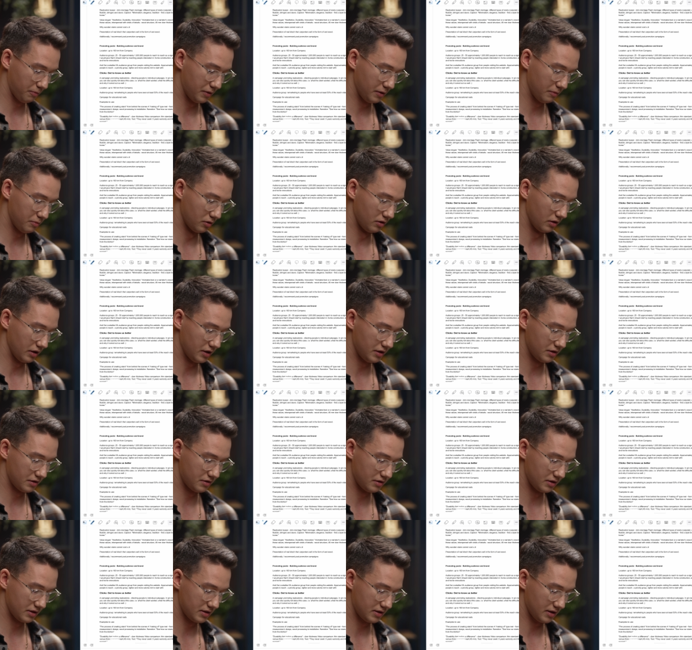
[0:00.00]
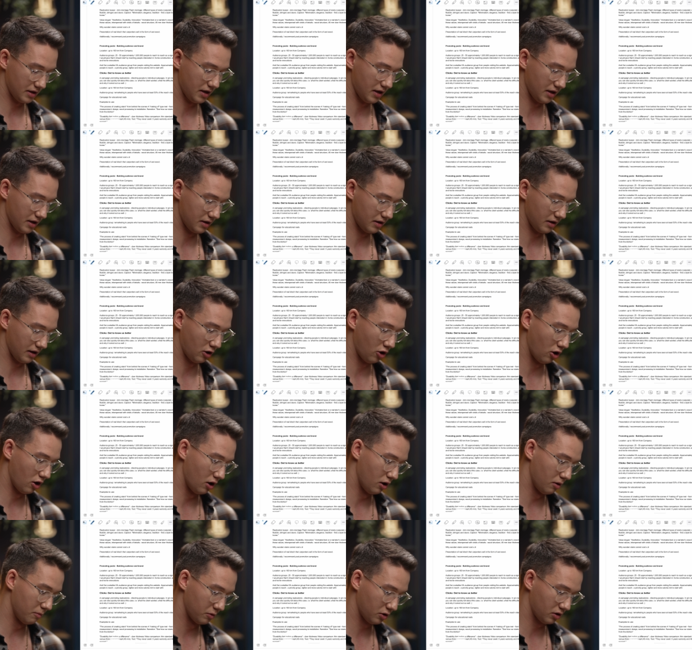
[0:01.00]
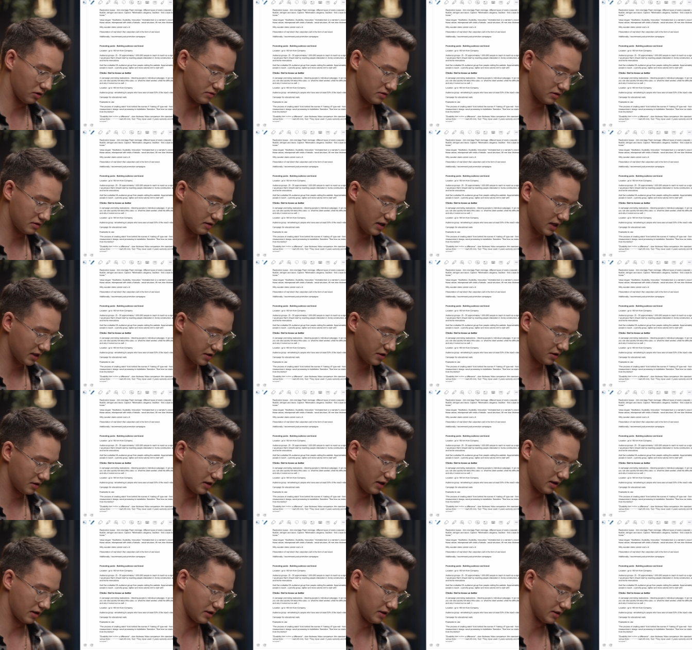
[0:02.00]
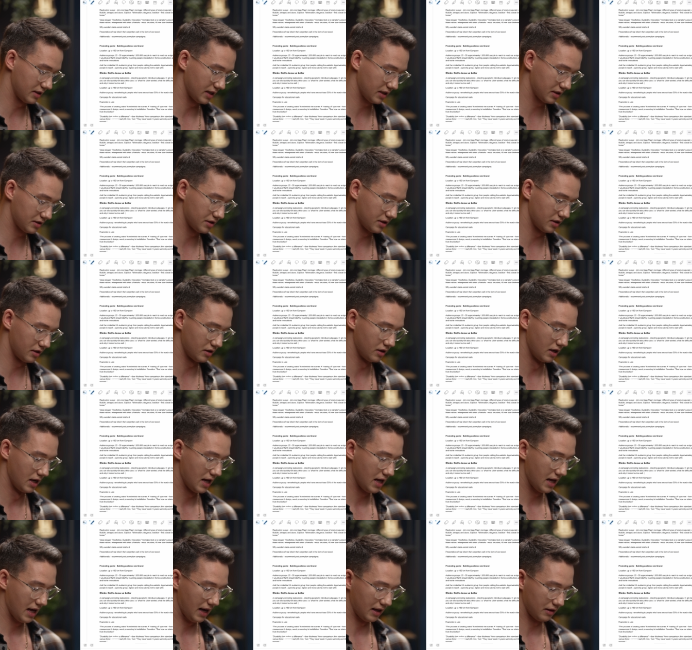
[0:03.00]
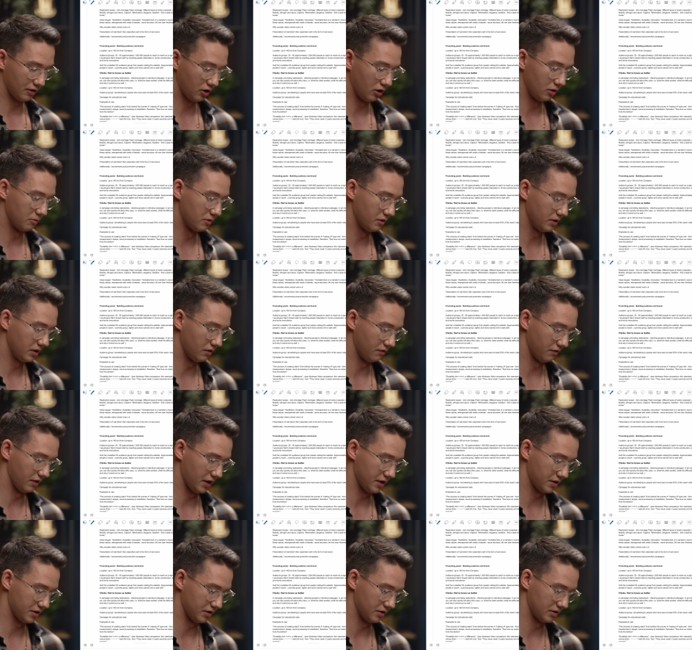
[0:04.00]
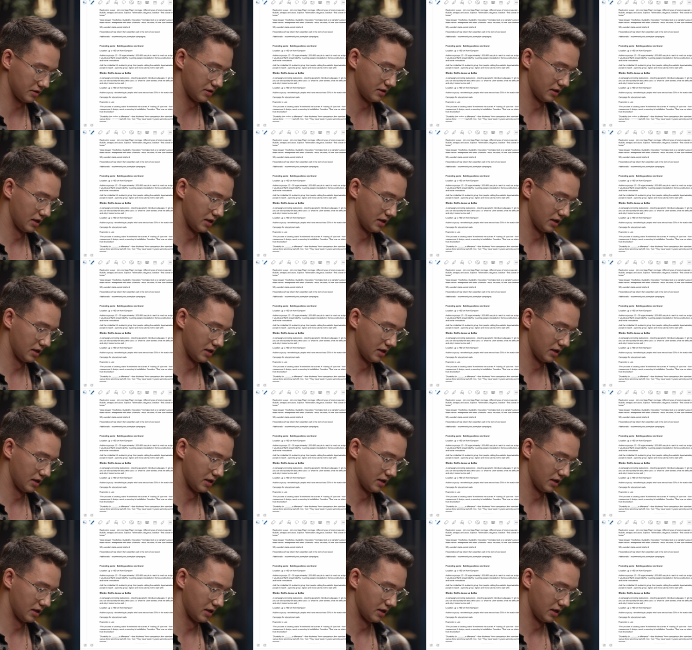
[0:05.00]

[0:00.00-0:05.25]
people interested in home construction, architecture, and home renovations.